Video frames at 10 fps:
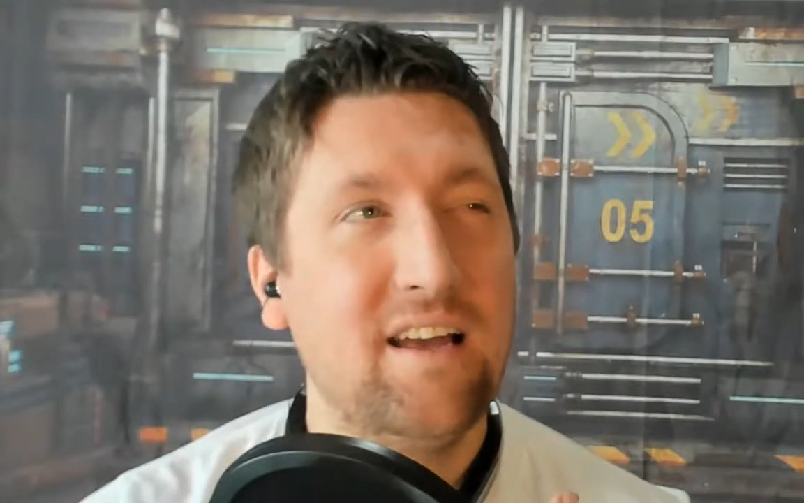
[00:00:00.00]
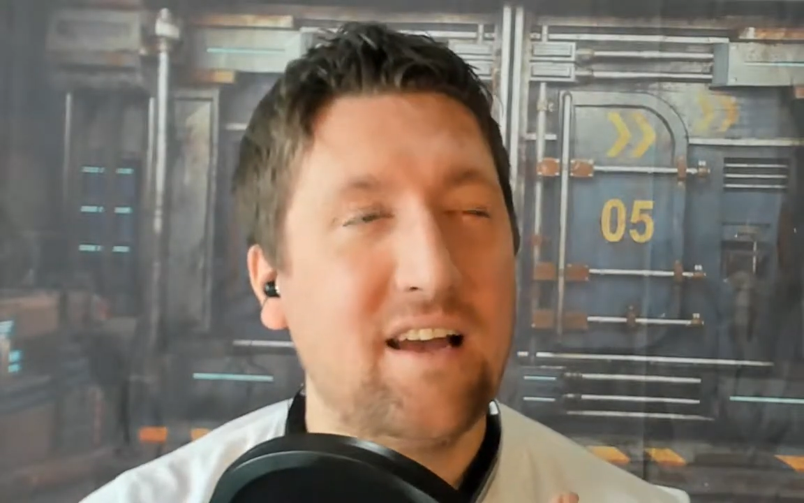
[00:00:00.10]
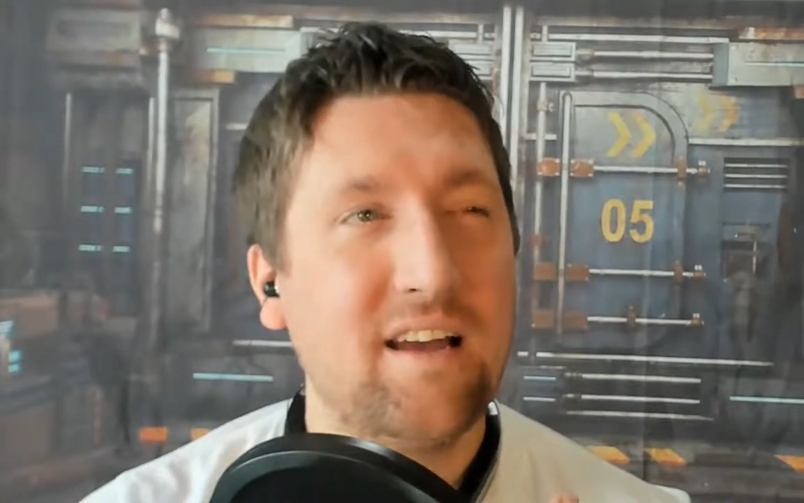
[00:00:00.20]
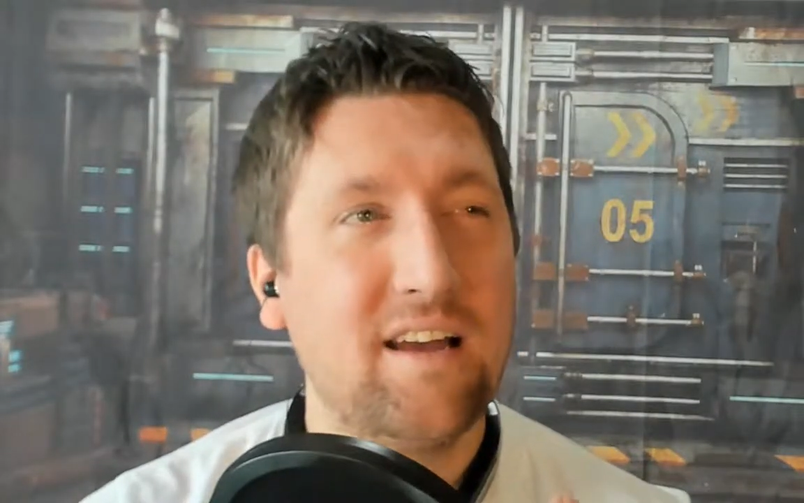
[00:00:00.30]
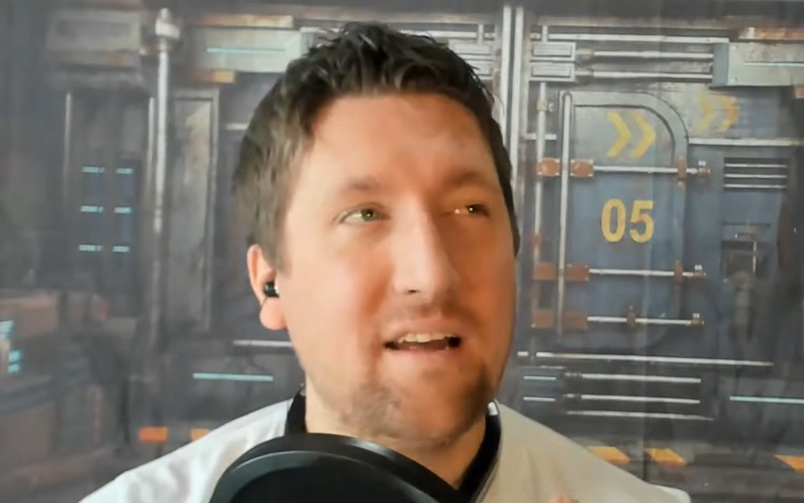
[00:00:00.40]

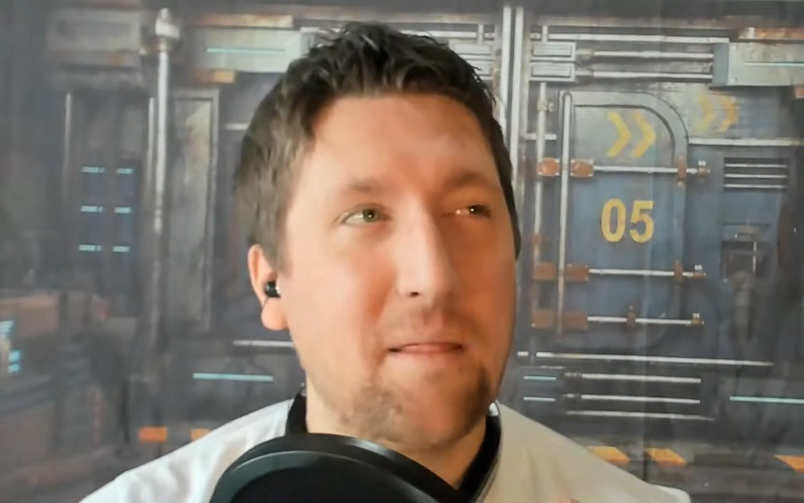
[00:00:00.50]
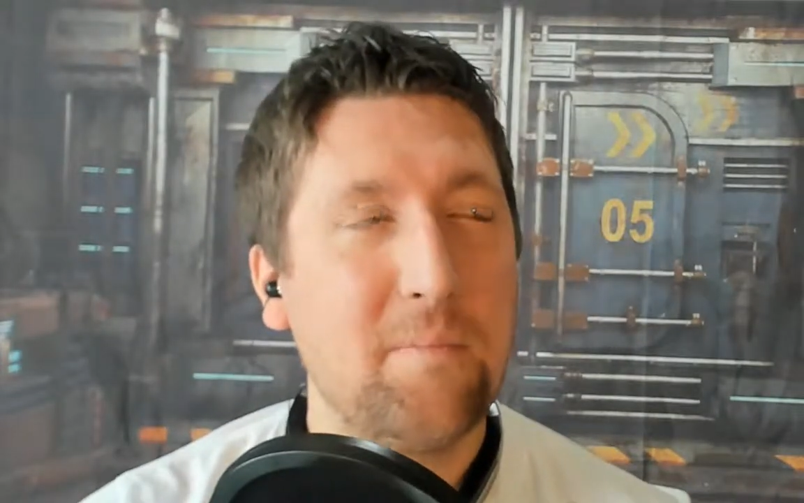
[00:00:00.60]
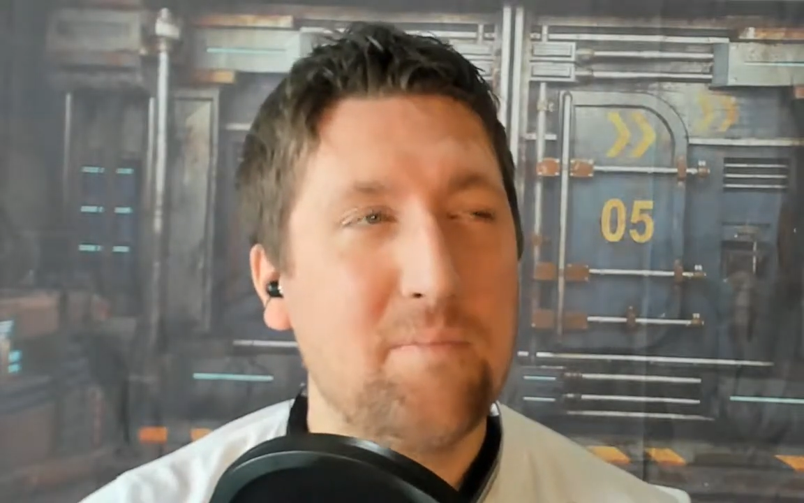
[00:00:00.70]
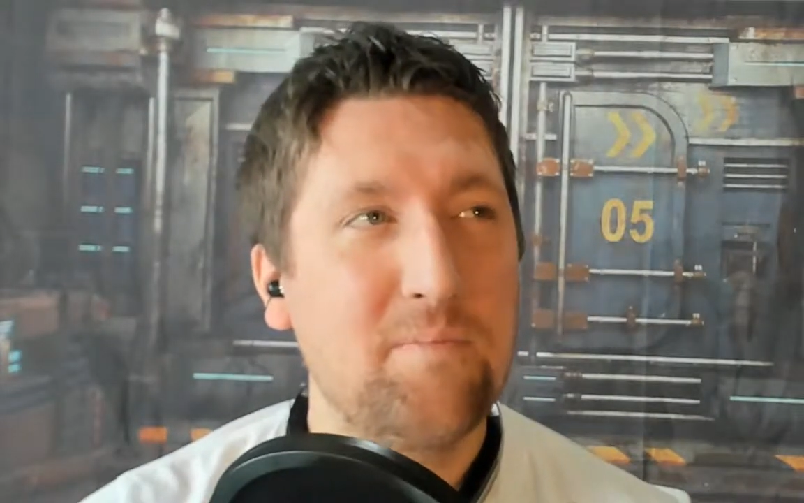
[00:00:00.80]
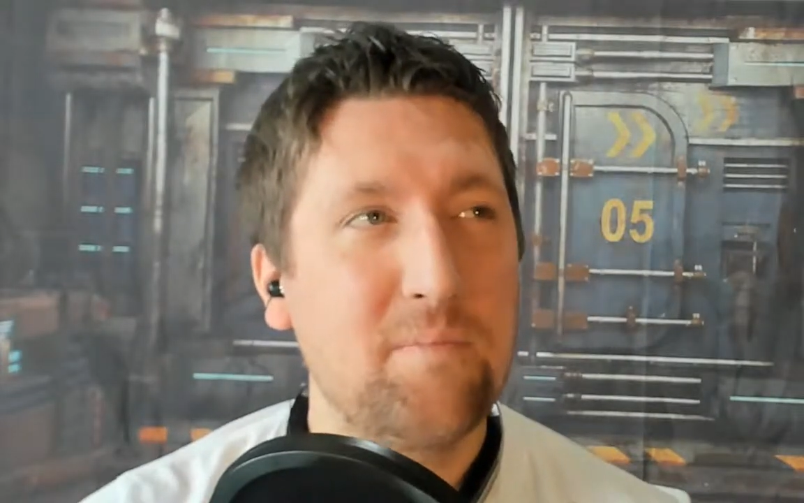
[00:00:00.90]
uh,
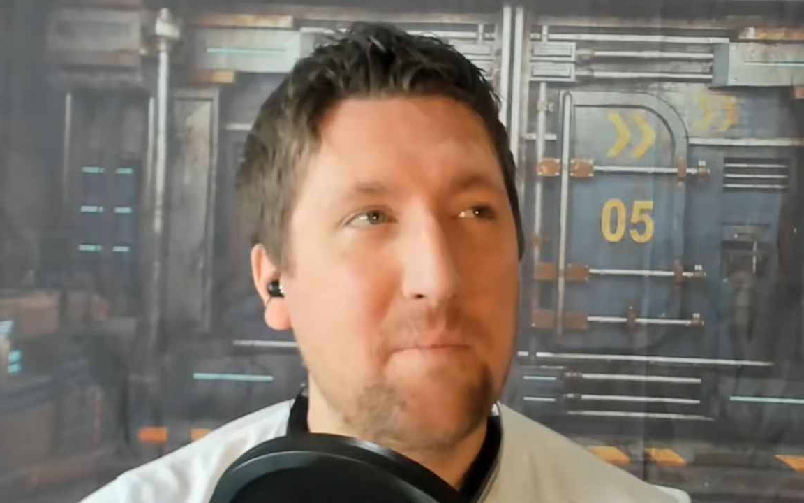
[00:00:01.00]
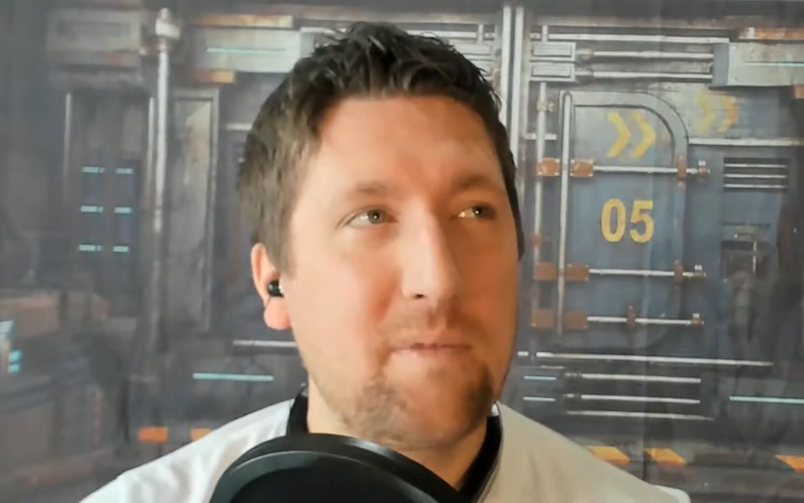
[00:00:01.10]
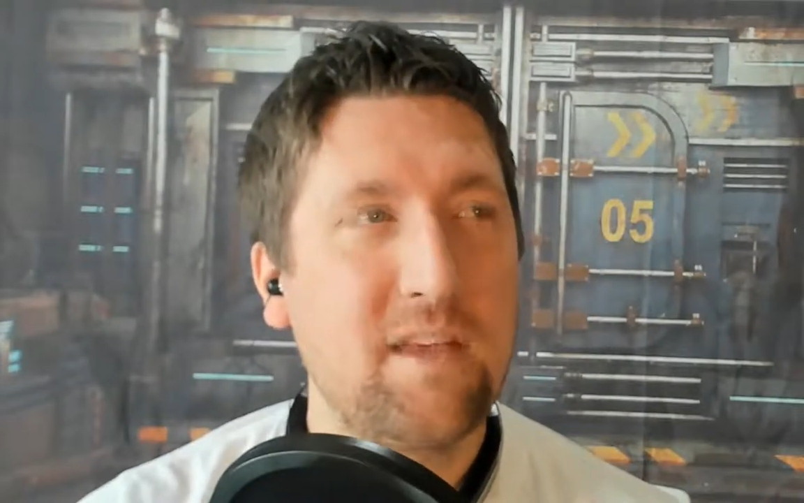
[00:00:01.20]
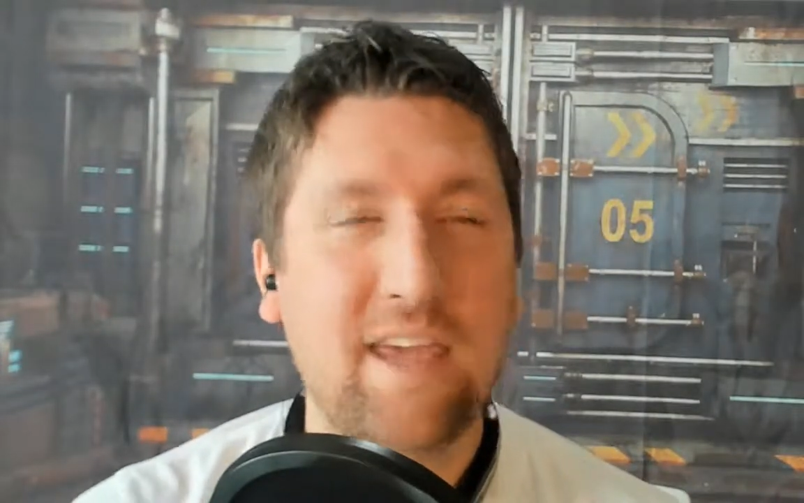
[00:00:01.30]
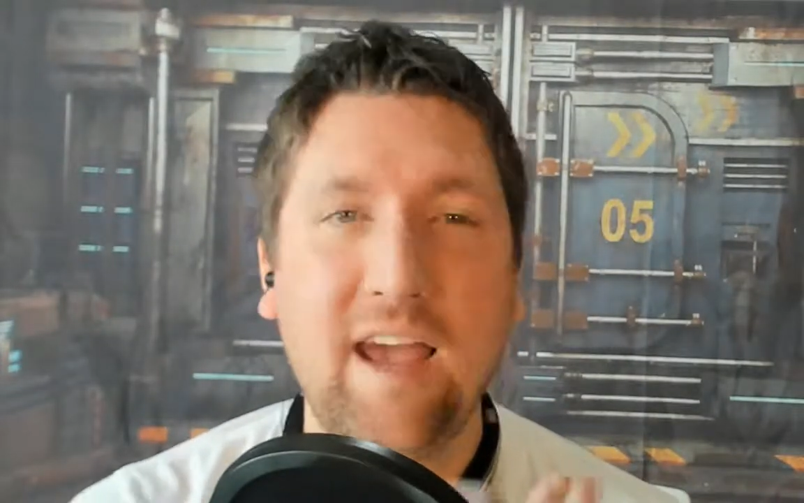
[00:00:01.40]
the